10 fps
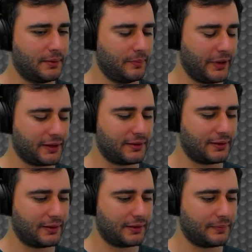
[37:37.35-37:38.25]
but
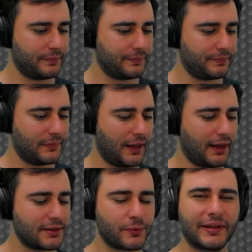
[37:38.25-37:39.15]
it
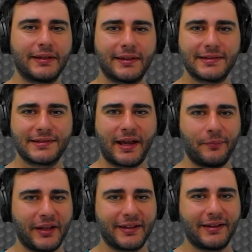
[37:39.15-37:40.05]
is what it is.
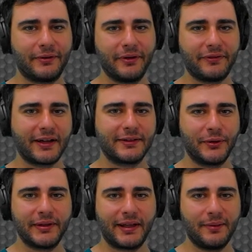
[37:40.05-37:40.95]
I'm not going to refactor
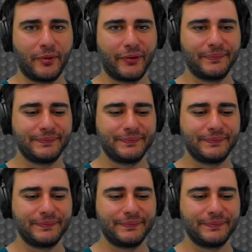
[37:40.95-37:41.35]
it anymore.